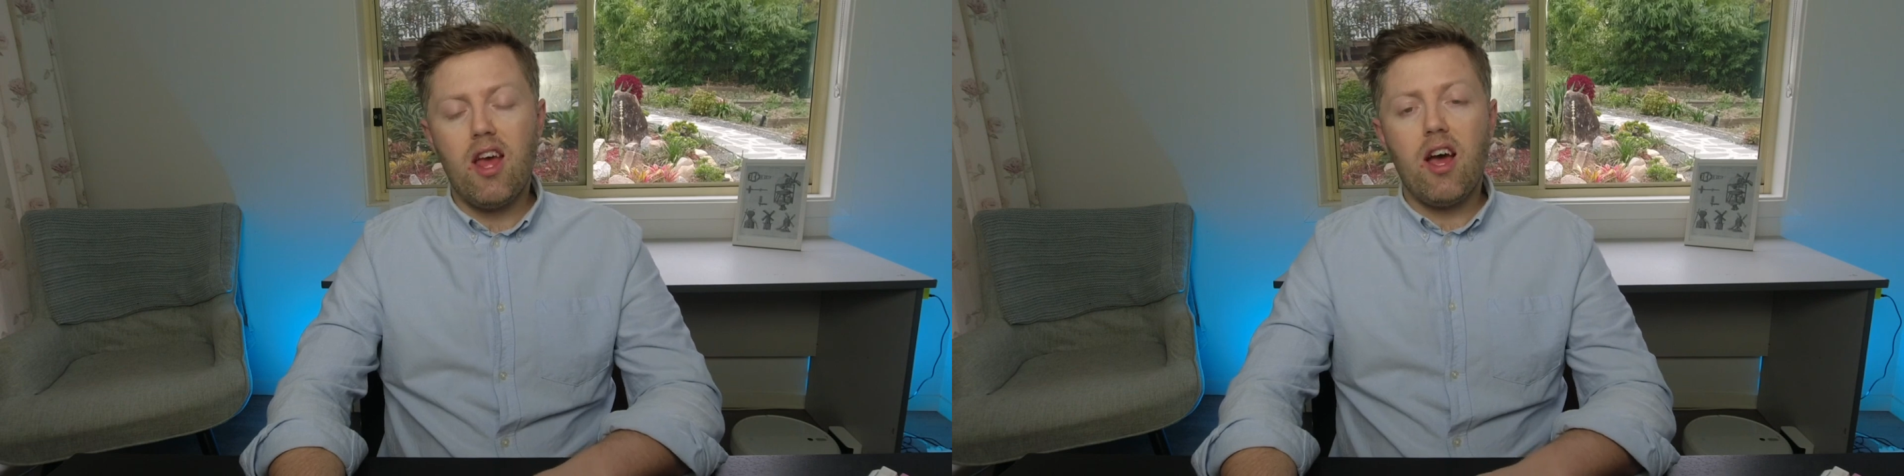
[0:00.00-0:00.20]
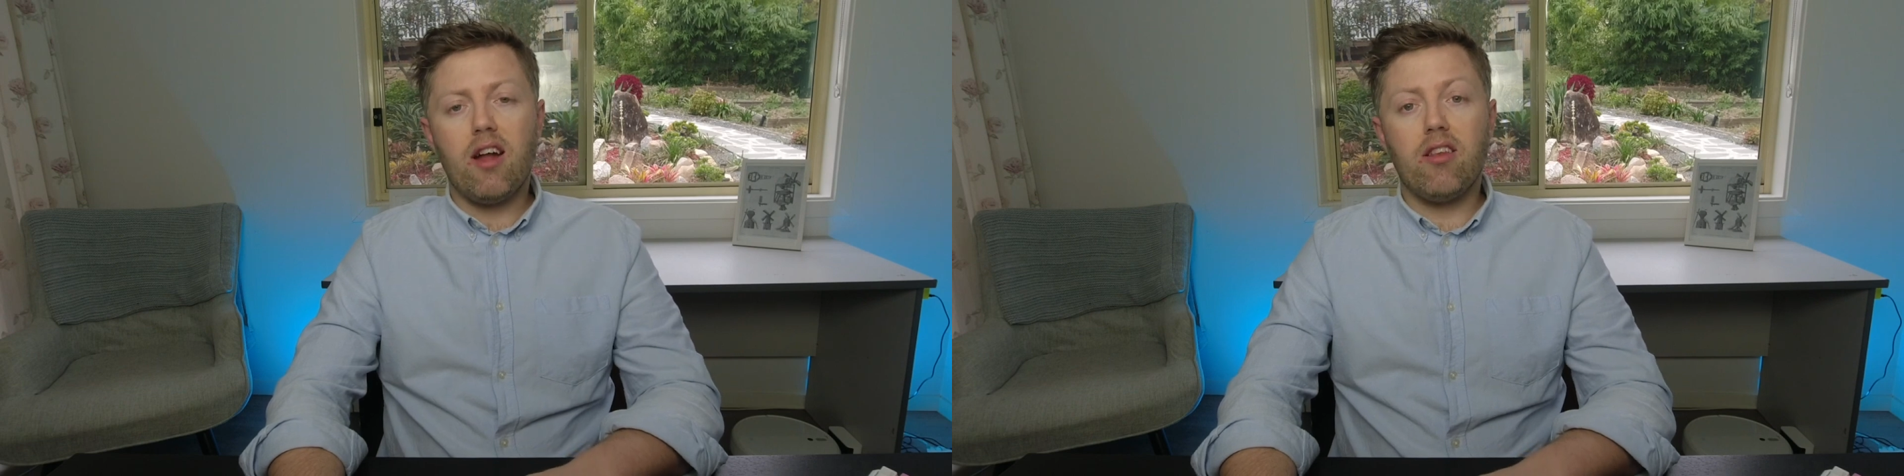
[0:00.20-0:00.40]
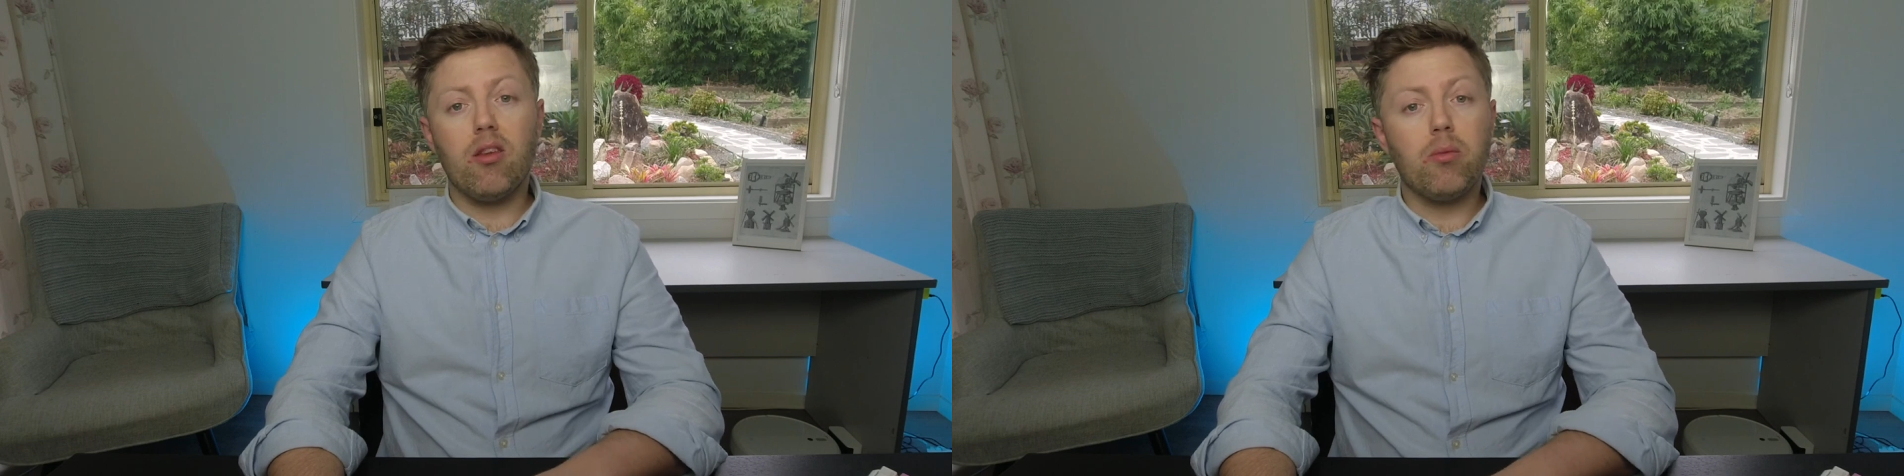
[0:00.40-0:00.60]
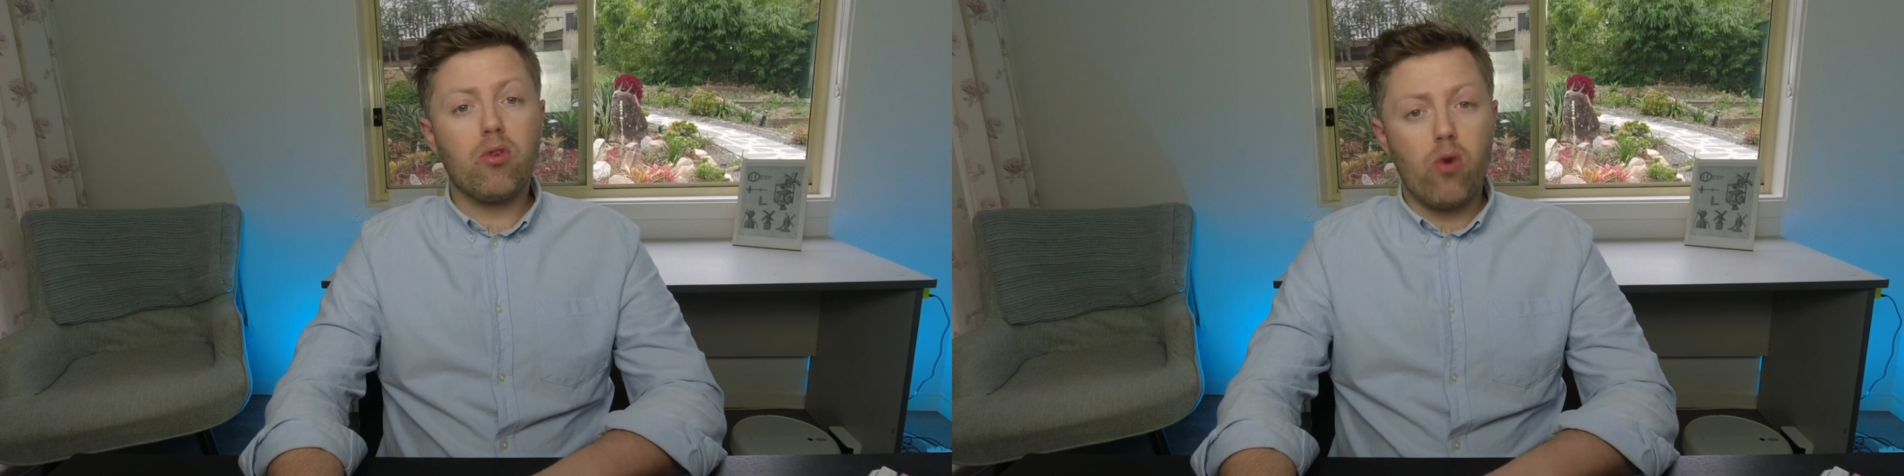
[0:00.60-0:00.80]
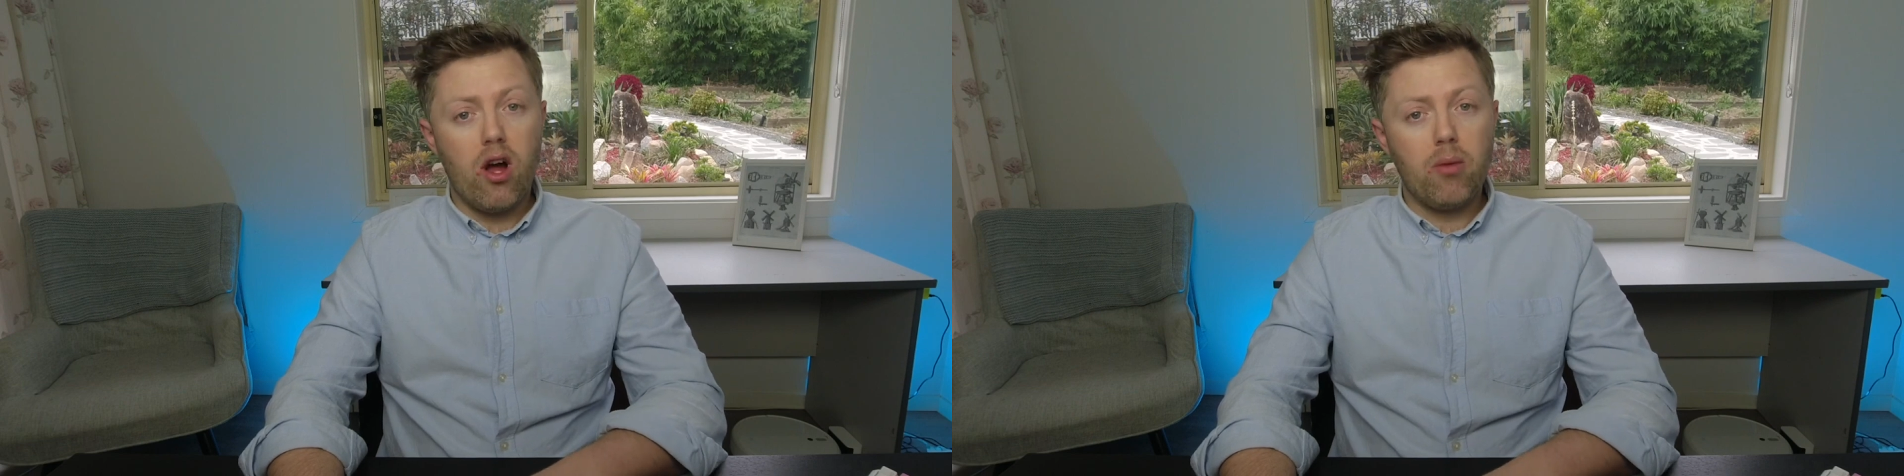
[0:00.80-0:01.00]
and
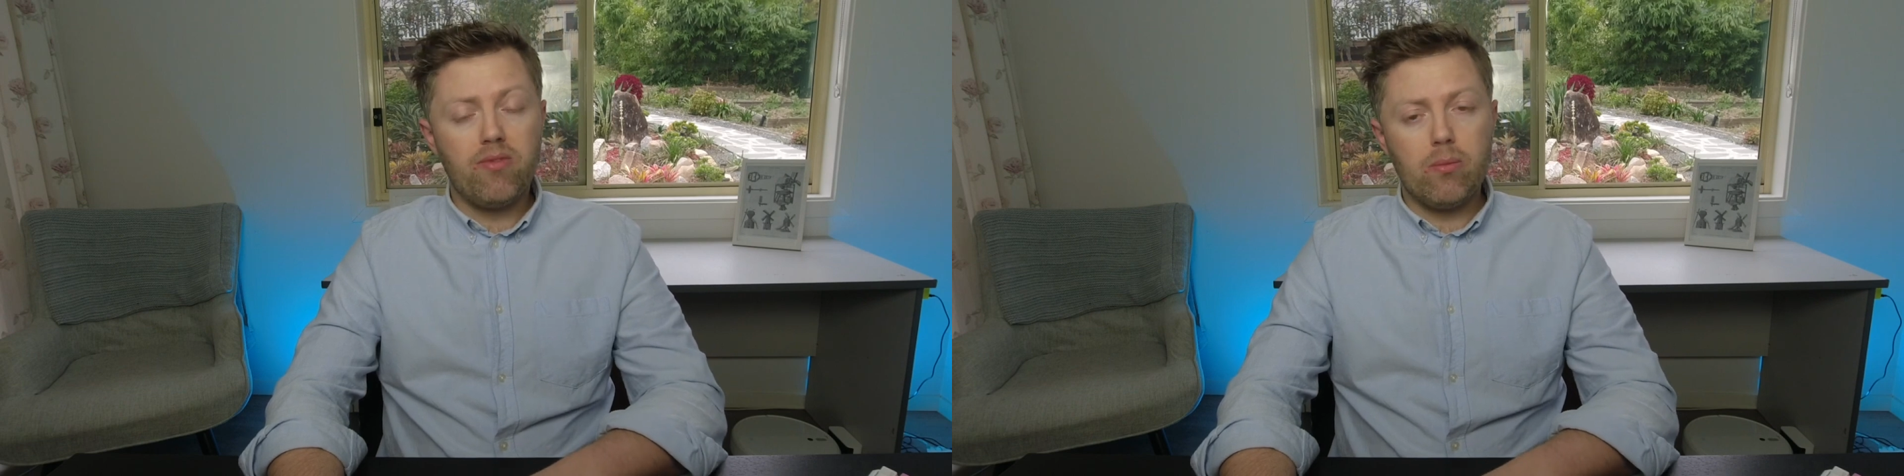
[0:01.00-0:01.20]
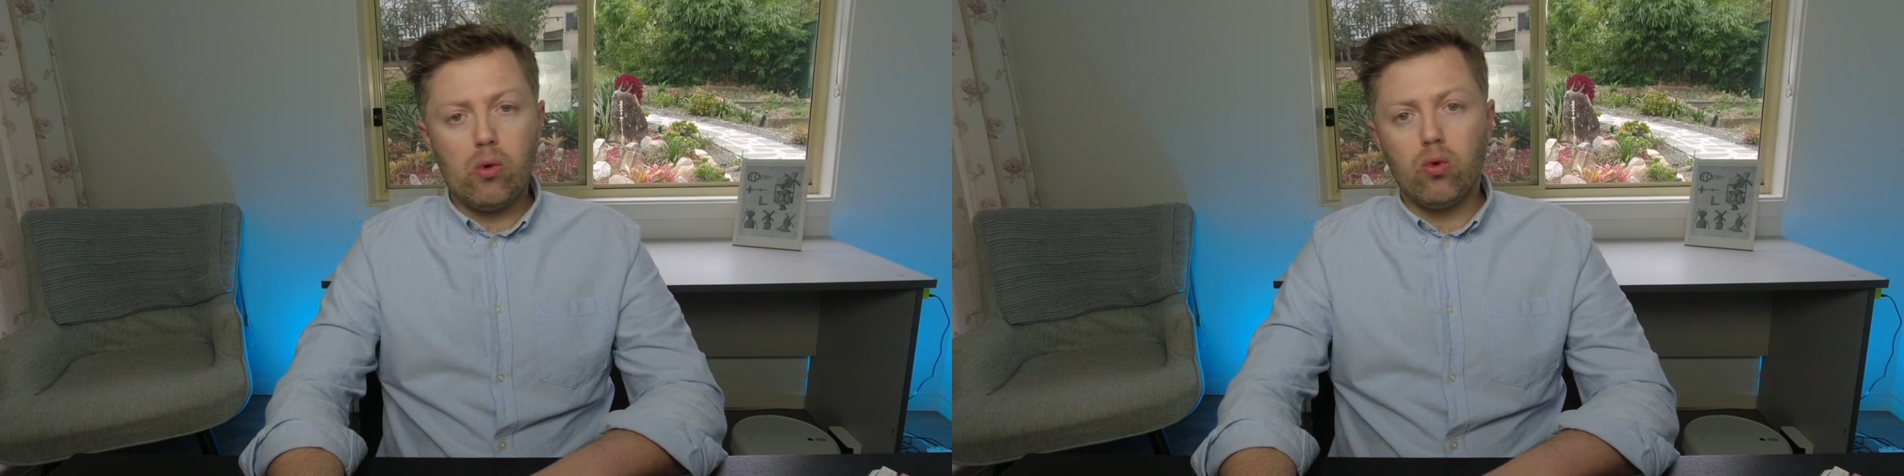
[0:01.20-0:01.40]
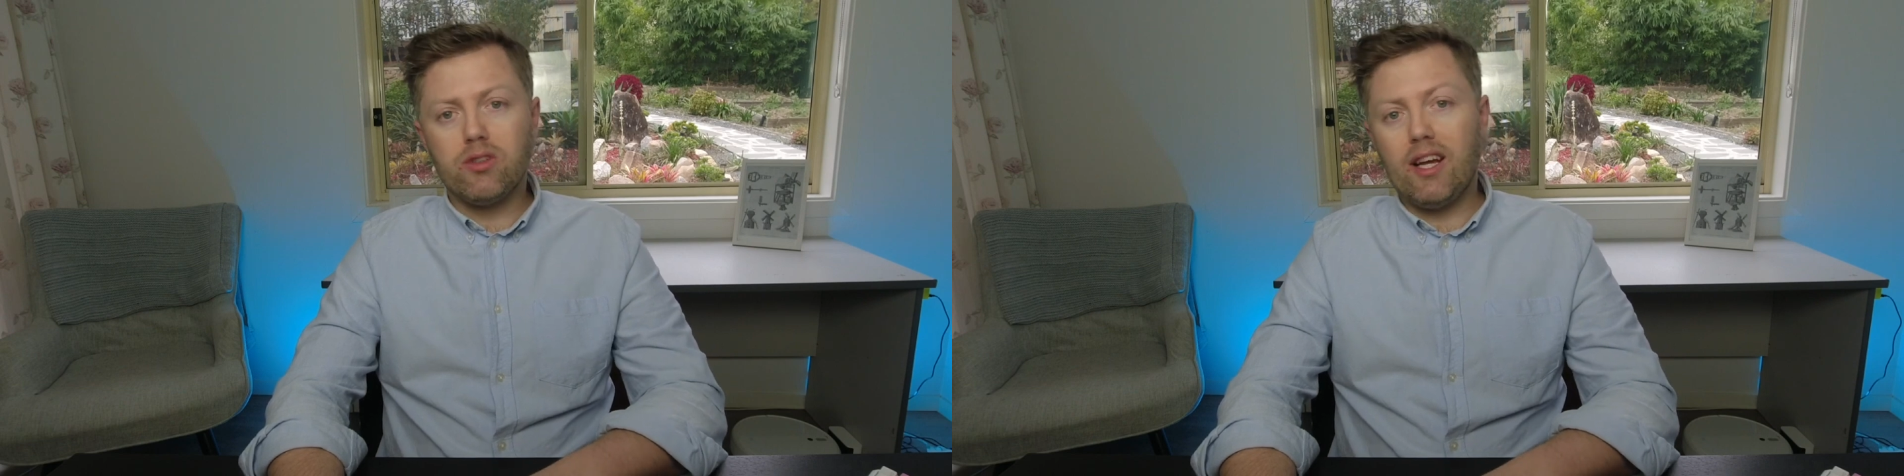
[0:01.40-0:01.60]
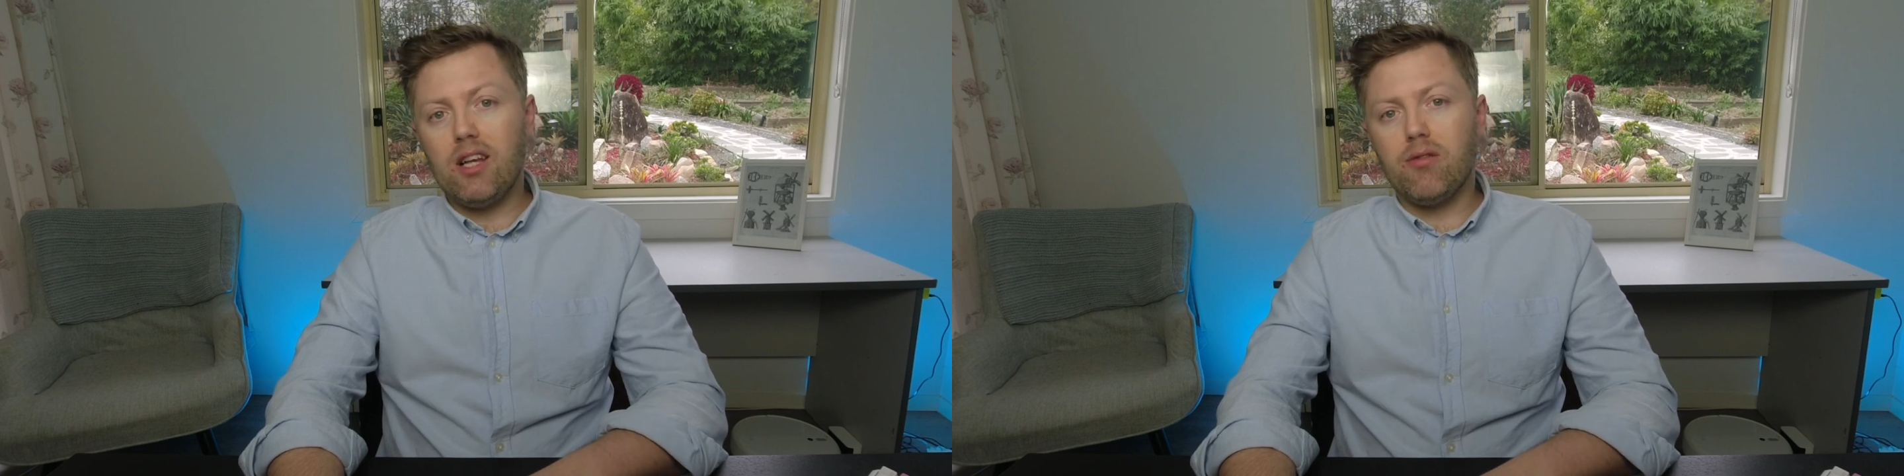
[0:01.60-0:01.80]
subscribe for more daily